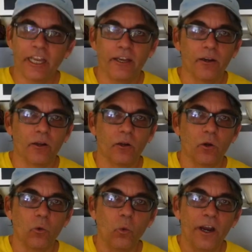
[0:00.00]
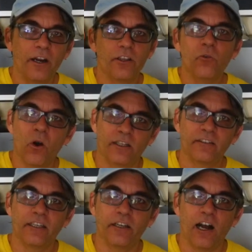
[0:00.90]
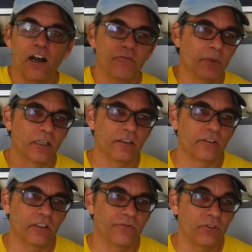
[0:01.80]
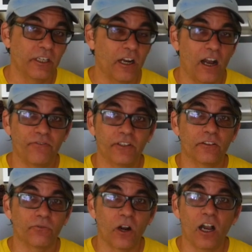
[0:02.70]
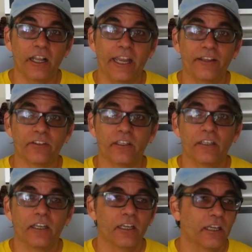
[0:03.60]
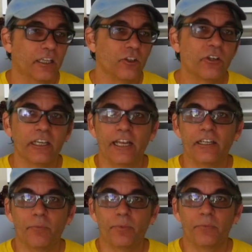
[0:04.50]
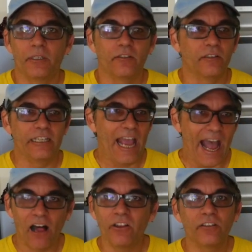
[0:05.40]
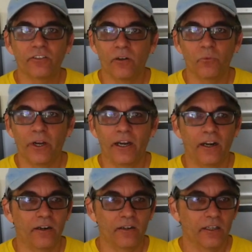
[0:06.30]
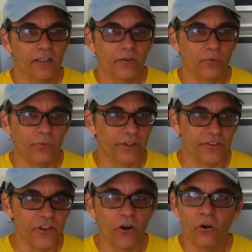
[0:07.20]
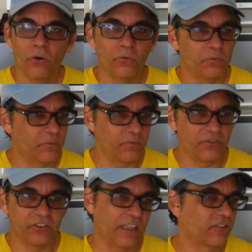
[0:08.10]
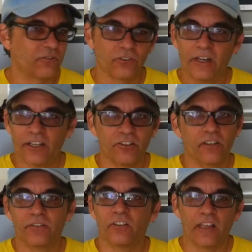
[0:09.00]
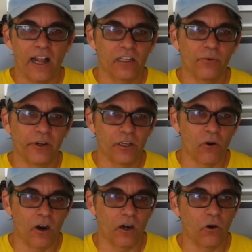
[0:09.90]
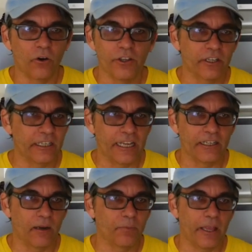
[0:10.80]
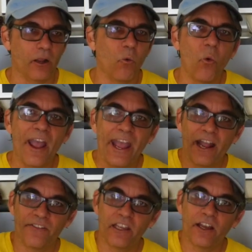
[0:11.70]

at where you want to get off, because if you get off at the wrong exit, you could end up in an alley somewhere with no sense of direction of exactly where you are, or you could end up like way on